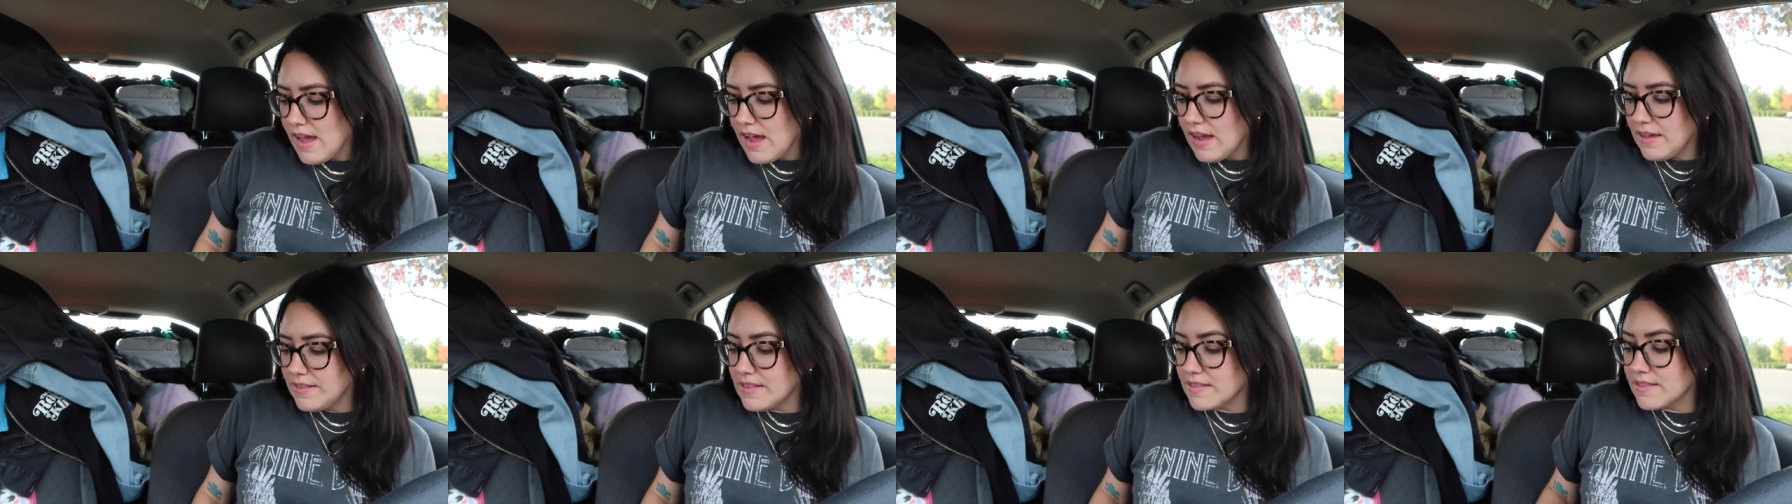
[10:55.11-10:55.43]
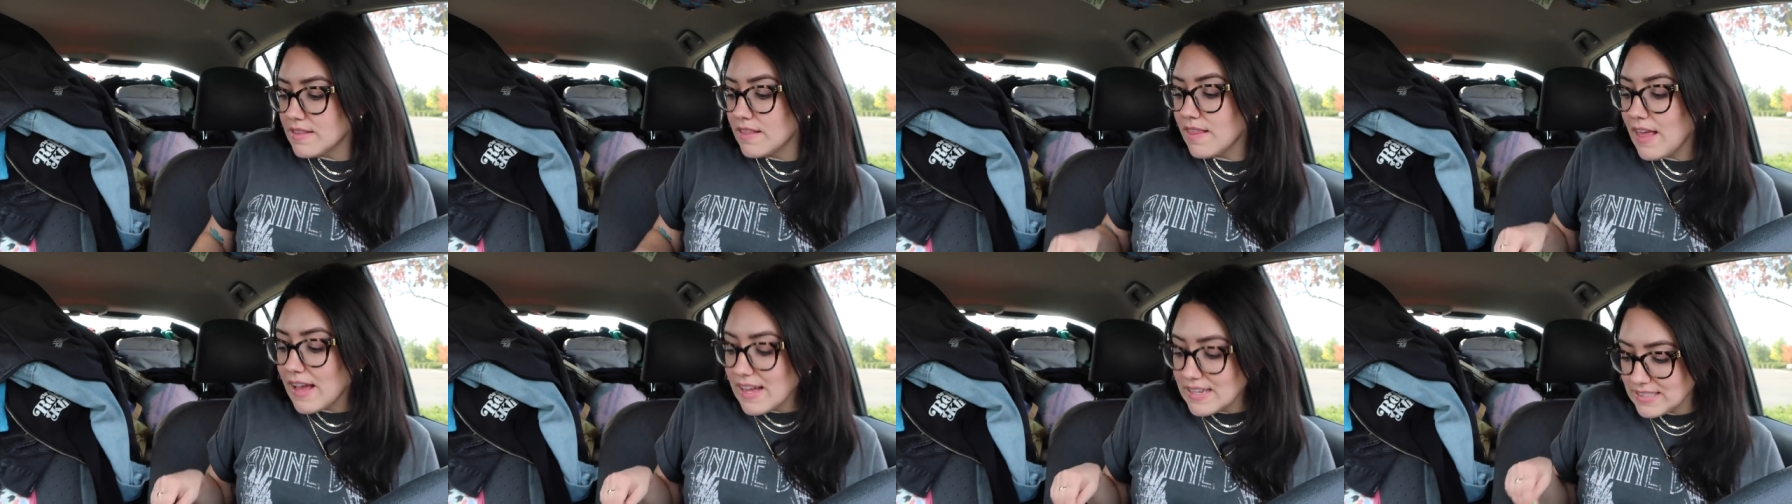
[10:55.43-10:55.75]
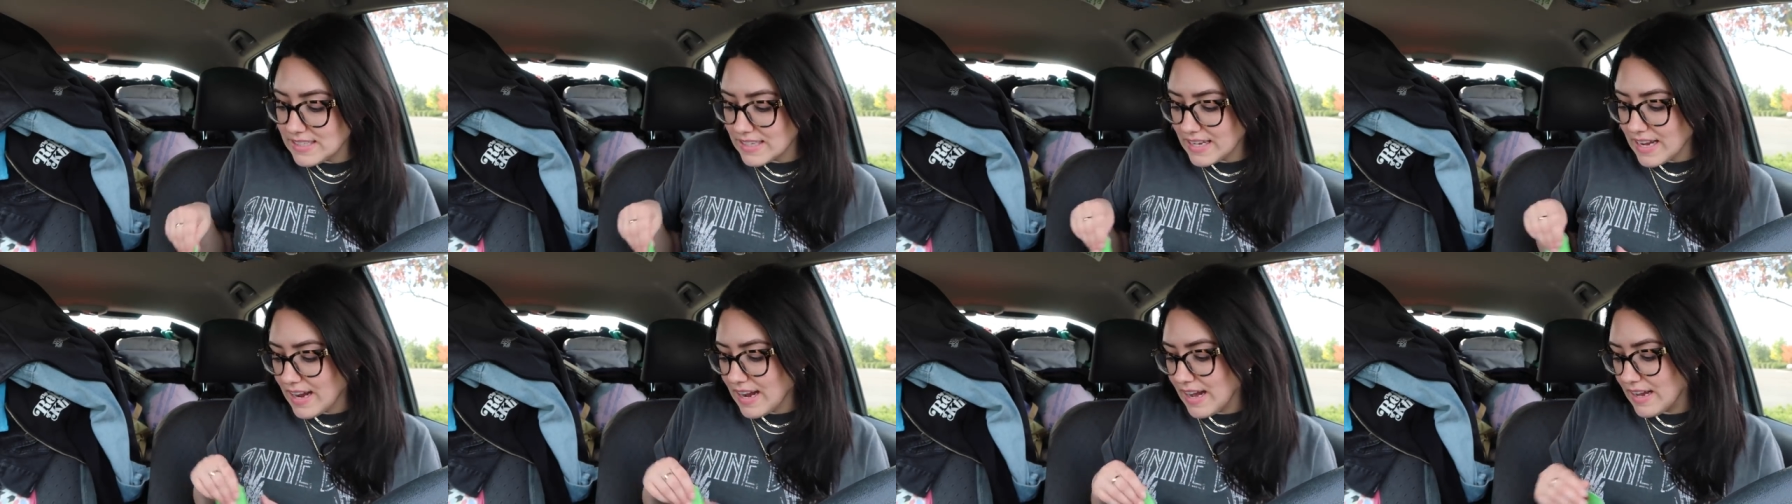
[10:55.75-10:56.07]
And then the last
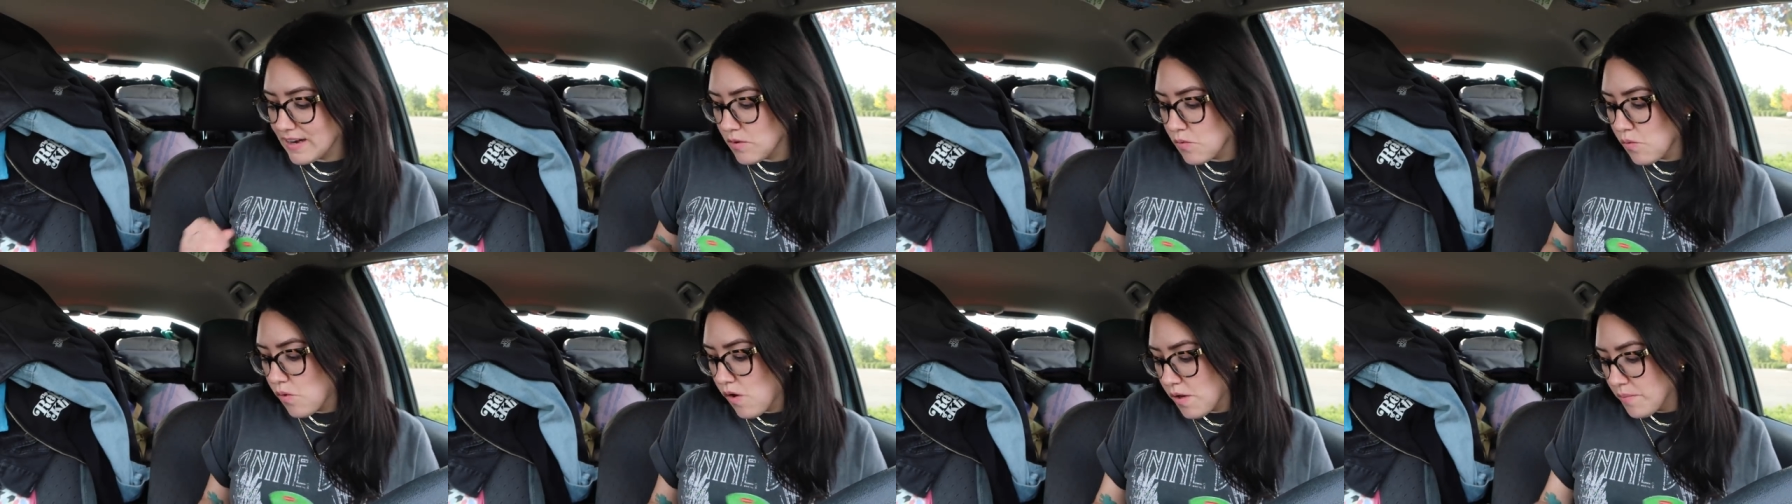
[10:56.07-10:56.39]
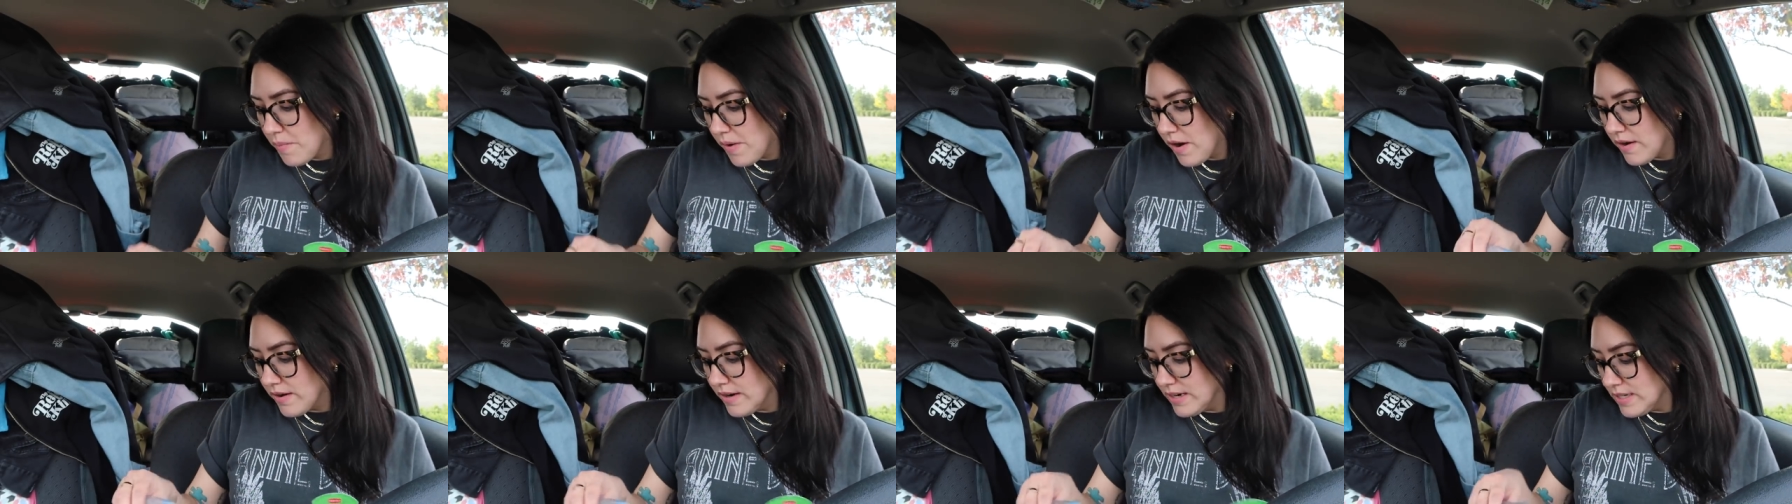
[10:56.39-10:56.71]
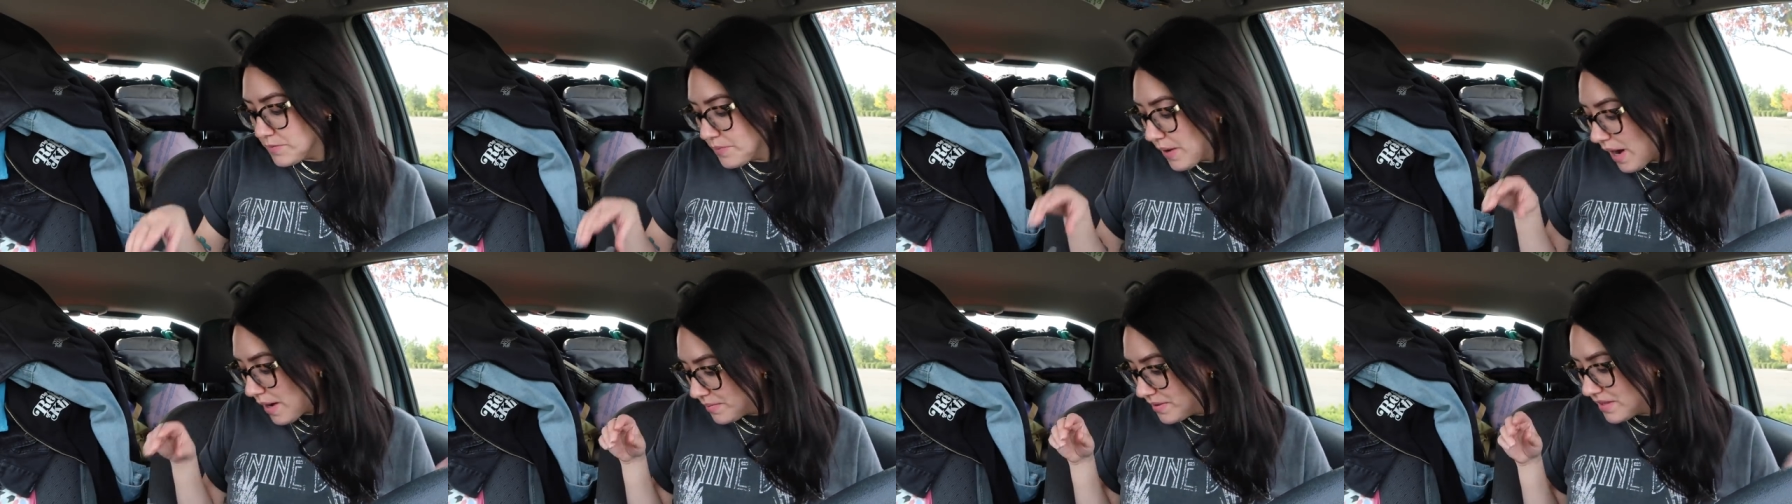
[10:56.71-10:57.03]
thing I got at Walmart
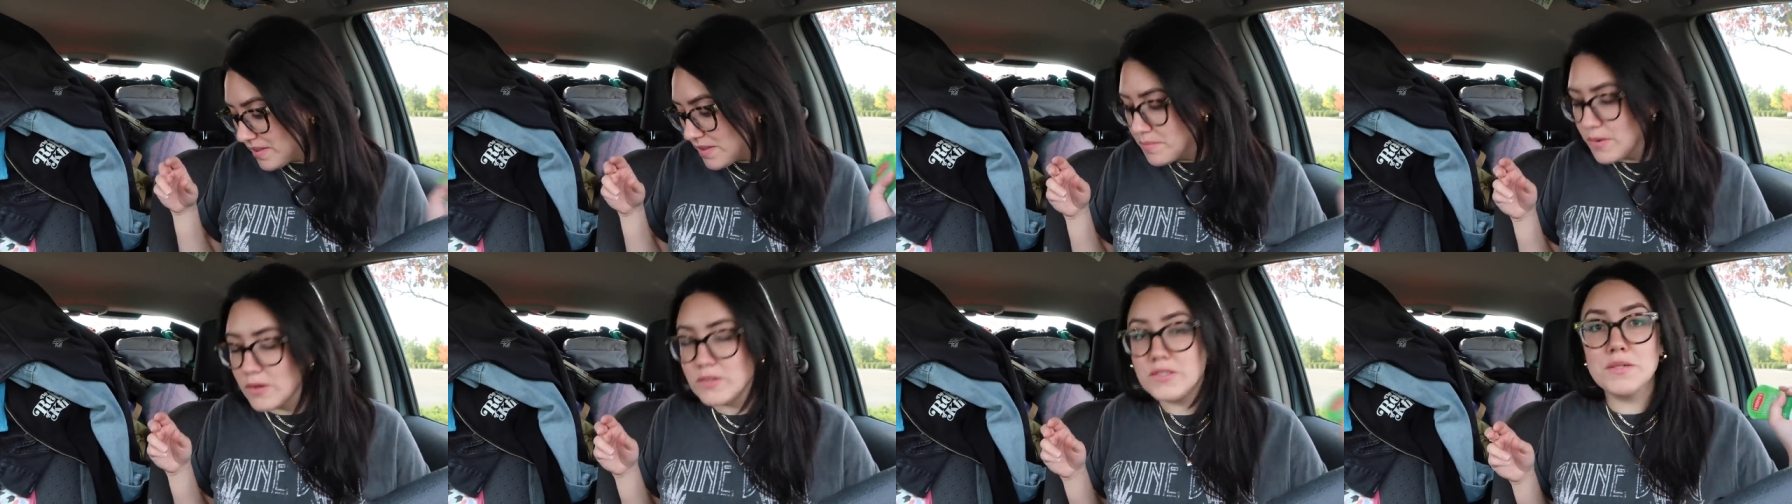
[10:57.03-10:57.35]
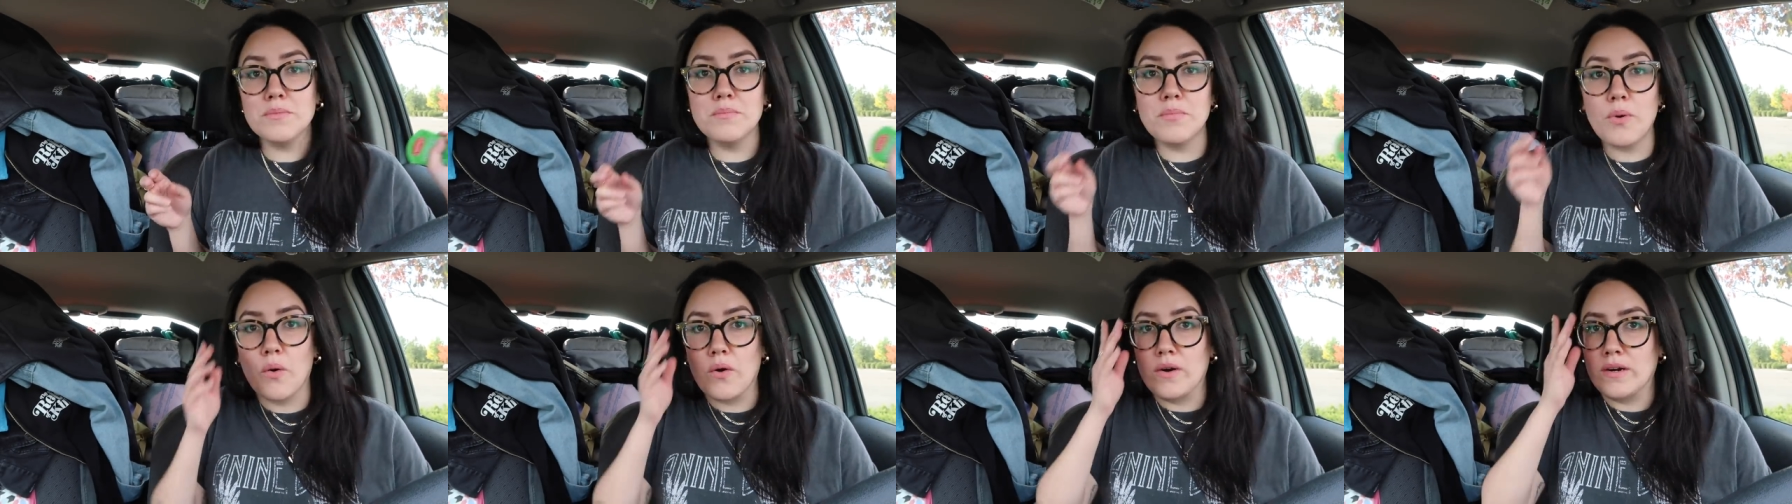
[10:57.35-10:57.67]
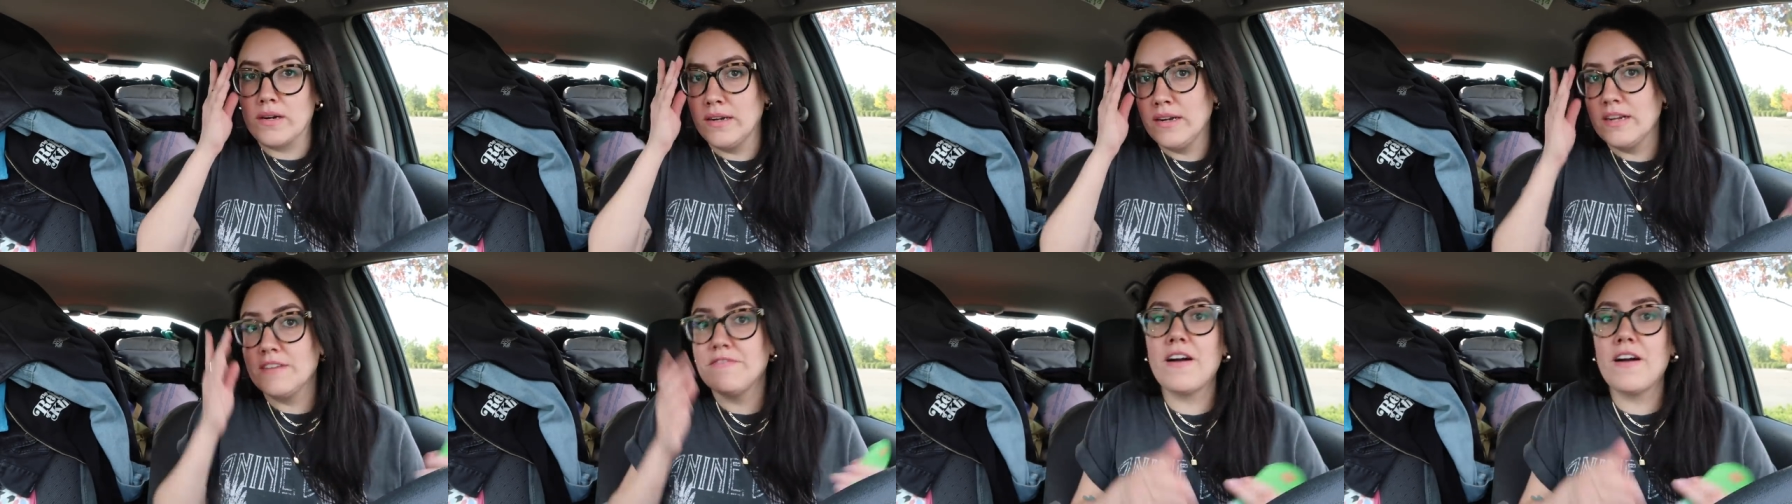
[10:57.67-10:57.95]
is probably the most important.